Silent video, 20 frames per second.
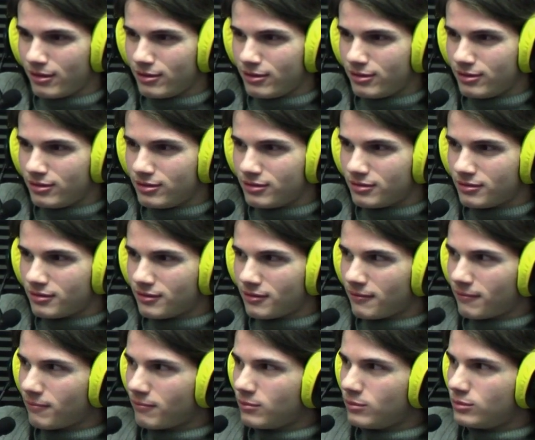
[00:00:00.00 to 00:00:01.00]

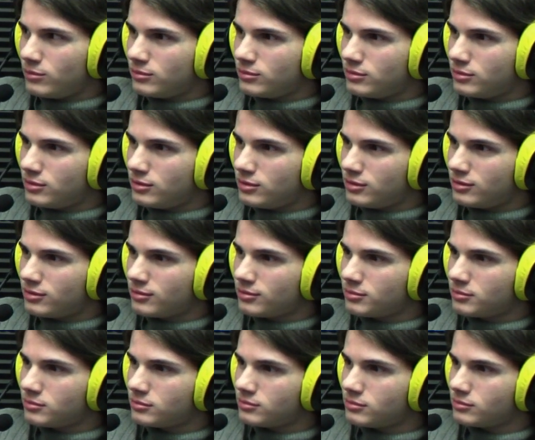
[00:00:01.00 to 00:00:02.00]

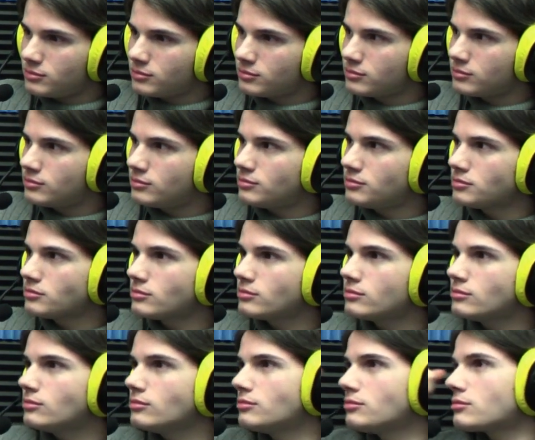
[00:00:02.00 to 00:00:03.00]

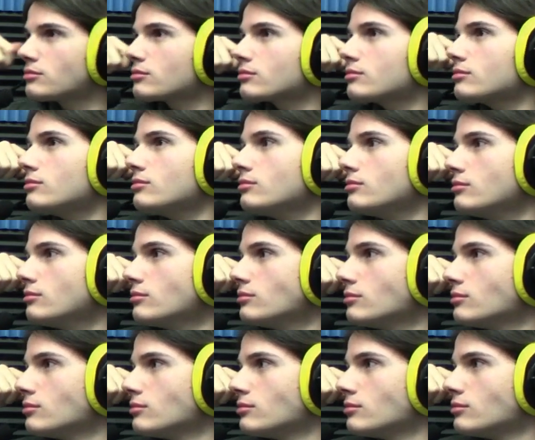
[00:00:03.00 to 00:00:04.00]

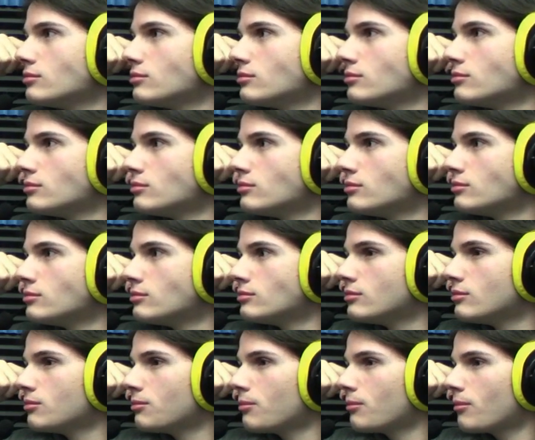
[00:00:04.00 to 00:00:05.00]

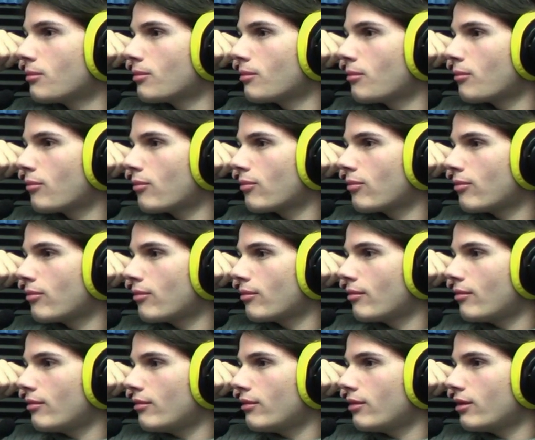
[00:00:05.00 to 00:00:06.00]

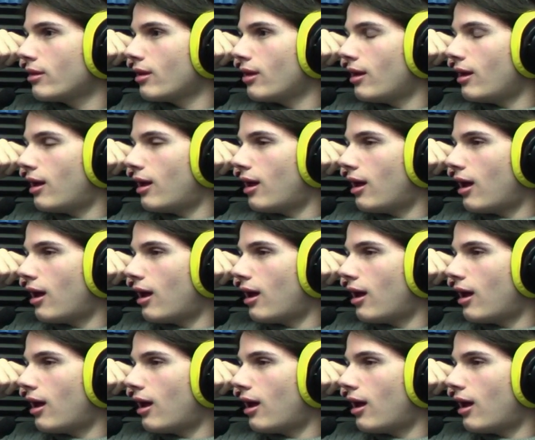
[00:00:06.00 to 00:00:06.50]
[no speech]